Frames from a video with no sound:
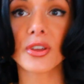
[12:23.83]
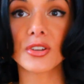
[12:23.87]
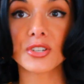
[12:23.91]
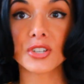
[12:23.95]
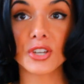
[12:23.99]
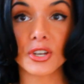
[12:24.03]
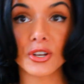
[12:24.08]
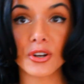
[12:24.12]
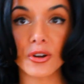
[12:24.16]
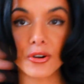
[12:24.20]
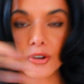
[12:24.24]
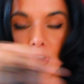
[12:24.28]
For those
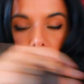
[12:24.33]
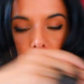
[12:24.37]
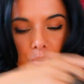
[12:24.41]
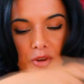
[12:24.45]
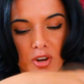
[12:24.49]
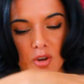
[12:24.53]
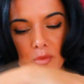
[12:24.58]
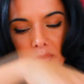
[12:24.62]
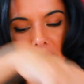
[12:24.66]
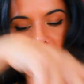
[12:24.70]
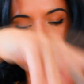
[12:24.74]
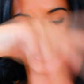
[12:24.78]
of you who don't know,
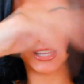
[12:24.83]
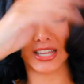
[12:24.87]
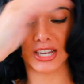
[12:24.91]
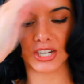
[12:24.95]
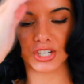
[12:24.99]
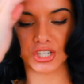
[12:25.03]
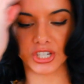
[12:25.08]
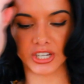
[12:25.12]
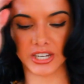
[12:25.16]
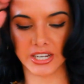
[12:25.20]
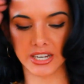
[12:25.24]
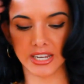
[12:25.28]
Pyramid
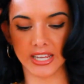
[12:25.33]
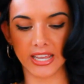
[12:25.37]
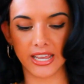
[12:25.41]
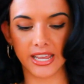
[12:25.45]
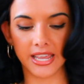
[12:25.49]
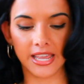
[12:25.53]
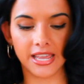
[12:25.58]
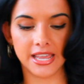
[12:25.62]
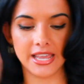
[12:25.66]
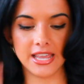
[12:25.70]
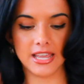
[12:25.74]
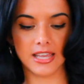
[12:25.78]
Collection
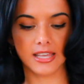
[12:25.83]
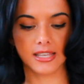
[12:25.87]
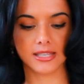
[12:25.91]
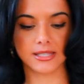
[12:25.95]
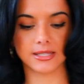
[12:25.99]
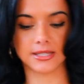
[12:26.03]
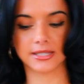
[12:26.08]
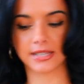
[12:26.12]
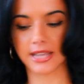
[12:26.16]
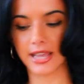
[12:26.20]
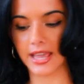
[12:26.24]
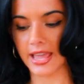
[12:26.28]

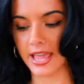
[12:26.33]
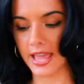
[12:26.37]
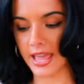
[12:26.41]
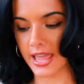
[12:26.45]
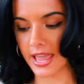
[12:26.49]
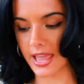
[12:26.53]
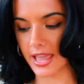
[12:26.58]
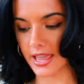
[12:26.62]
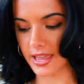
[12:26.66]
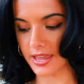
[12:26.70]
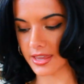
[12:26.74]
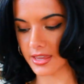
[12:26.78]
is
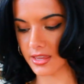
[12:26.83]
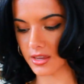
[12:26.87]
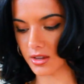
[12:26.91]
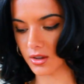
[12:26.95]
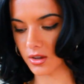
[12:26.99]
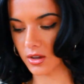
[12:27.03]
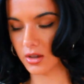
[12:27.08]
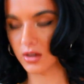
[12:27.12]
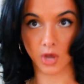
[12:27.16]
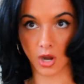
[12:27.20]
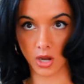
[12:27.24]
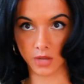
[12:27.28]
a
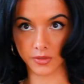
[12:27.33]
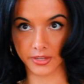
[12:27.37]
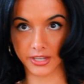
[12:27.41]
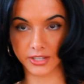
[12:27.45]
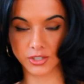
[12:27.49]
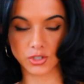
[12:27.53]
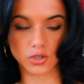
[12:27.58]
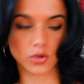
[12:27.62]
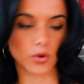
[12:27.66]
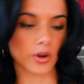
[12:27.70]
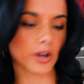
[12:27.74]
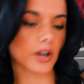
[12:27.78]

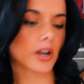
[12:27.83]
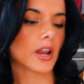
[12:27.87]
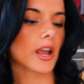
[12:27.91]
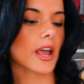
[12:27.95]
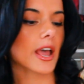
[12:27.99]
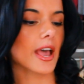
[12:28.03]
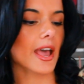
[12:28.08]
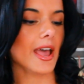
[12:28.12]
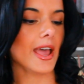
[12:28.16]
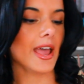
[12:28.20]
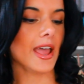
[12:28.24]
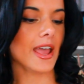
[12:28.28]
online store,
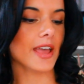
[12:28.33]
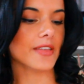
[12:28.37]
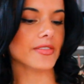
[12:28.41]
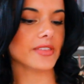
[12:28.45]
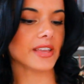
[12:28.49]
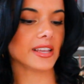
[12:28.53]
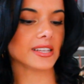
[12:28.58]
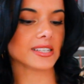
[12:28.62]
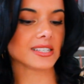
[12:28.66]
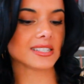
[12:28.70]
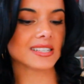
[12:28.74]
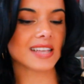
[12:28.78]

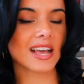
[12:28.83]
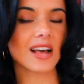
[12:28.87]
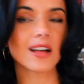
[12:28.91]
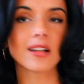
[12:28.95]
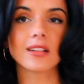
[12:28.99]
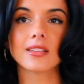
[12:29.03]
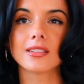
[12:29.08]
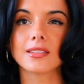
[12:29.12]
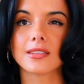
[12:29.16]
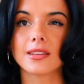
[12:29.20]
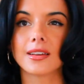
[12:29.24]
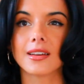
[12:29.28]
and they
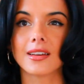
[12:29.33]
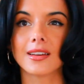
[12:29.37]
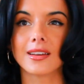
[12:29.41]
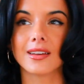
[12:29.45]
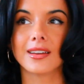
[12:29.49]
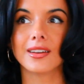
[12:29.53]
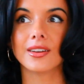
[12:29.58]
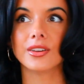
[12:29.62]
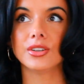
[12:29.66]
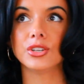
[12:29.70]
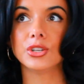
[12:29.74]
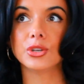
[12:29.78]
sell
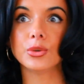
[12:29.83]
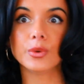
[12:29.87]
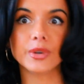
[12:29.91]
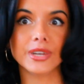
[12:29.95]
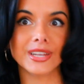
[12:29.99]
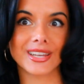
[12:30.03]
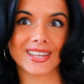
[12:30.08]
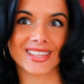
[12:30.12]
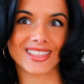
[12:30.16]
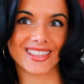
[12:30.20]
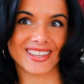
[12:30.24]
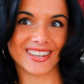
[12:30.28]

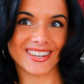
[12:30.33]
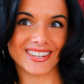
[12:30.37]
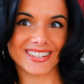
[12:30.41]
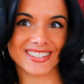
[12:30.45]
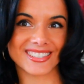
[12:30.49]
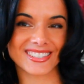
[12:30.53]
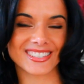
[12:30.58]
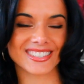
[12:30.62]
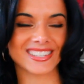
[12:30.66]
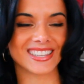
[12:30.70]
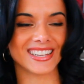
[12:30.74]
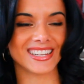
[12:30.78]
unique
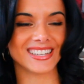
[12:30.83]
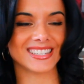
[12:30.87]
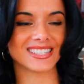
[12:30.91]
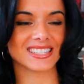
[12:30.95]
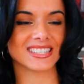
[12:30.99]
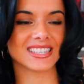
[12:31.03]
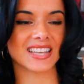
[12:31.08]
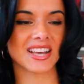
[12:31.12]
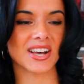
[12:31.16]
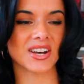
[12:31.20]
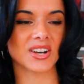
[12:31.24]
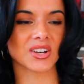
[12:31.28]
things. They
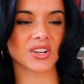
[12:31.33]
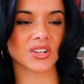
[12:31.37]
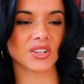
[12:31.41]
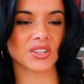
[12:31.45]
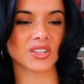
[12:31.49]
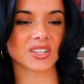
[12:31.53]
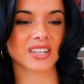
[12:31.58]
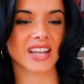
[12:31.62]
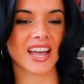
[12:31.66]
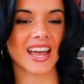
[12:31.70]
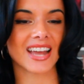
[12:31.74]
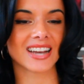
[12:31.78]

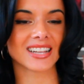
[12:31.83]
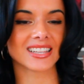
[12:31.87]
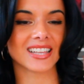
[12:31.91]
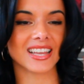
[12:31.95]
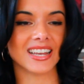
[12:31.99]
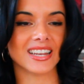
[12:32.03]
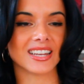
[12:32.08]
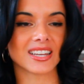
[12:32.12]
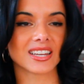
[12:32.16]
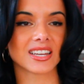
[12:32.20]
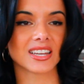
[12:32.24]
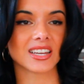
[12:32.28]
sell kind of
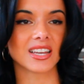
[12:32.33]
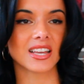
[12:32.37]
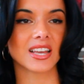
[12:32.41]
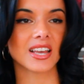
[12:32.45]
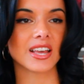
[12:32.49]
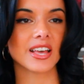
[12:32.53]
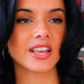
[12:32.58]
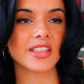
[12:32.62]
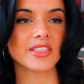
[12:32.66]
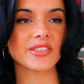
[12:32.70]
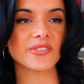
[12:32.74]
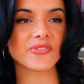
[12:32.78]
like
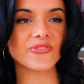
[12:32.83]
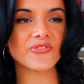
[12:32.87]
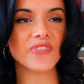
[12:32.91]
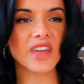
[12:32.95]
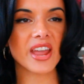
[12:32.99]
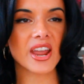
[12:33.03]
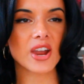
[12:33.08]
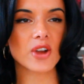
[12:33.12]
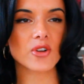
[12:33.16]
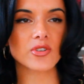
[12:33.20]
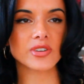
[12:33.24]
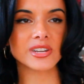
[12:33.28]
the
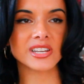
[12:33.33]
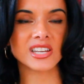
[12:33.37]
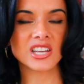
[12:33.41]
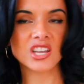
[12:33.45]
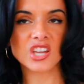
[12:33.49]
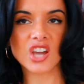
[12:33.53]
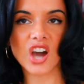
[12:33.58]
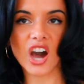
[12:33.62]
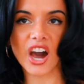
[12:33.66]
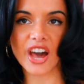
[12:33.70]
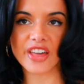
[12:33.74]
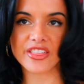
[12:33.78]
fairy,
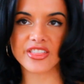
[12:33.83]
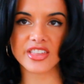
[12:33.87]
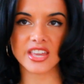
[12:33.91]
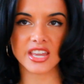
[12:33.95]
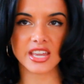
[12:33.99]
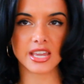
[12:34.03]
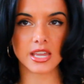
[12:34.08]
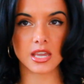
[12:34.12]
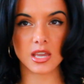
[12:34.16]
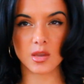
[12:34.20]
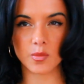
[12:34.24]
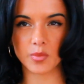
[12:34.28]

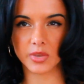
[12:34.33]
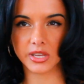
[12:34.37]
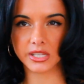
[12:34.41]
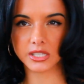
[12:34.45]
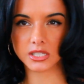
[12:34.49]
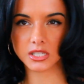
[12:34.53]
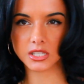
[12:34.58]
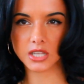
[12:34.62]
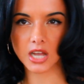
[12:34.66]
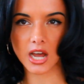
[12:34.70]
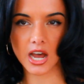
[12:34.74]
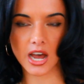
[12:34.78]
gothic, hippie
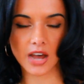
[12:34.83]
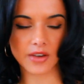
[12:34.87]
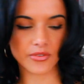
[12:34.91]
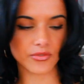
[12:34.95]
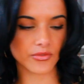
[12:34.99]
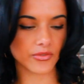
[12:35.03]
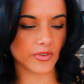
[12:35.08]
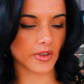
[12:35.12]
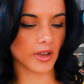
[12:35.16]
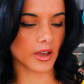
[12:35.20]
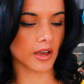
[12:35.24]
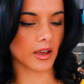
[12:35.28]

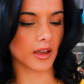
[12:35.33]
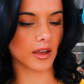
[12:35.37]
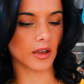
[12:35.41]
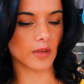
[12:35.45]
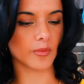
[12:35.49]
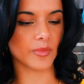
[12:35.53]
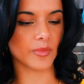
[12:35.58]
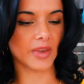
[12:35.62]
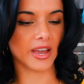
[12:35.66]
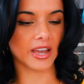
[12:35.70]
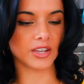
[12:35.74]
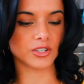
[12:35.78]
stuff.
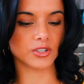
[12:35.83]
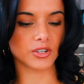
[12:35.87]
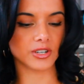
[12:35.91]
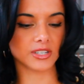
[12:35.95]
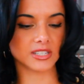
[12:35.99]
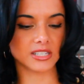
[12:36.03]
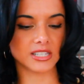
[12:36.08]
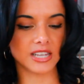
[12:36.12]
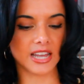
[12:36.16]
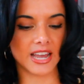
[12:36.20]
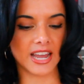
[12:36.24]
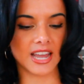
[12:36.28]
As you can
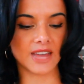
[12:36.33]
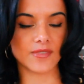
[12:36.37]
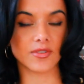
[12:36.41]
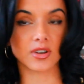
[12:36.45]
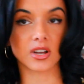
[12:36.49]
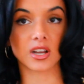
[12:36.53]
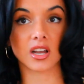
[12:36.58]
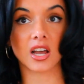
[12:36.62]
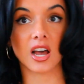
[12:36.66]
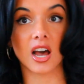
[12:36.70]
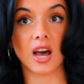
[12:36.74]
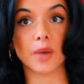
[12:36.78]
see, I have a
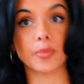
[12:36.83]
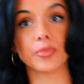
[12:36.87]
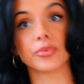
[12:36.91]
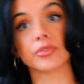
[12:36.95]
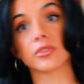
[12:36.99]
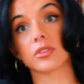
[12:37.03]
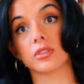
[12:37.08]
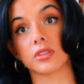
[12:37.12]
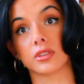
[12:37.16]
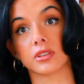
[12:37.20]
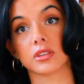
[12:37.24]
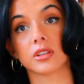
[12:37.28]

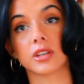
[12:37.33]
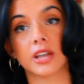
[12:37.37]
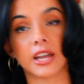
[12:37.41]
couple,